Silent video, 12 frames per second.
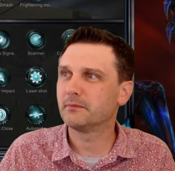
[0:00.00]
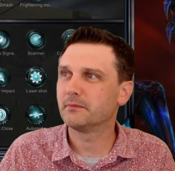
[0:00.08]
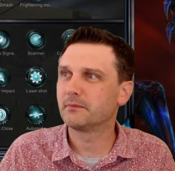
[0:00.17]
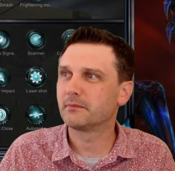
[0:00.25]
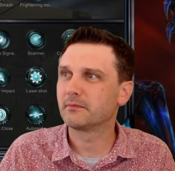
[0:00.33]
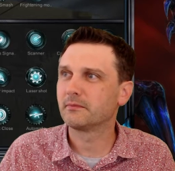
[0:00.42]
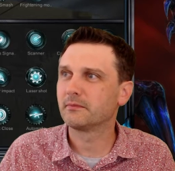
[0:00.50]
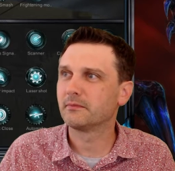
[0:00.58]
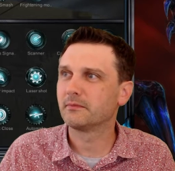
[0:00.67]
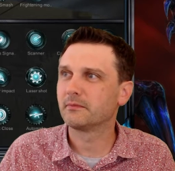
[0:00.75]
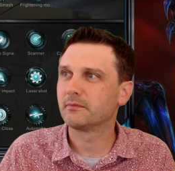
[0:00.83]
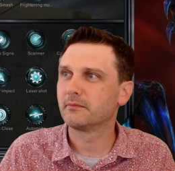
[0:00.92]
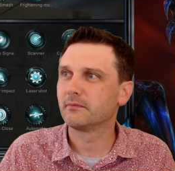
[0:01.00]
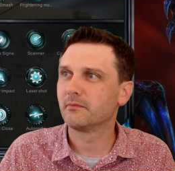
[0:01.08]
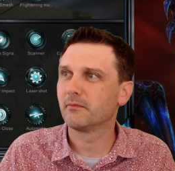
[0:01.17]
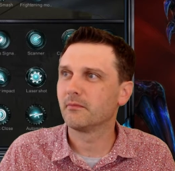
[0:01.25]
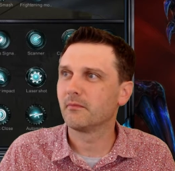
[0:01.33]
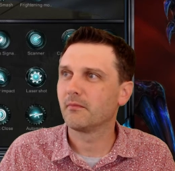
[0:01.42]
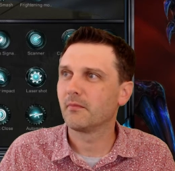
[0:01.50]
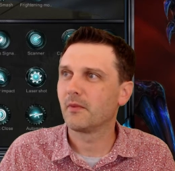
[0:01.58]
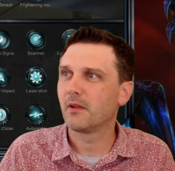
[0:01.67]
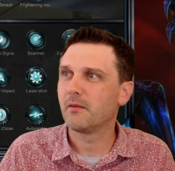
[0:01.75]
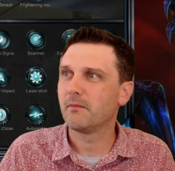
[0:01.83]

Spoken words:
(silence)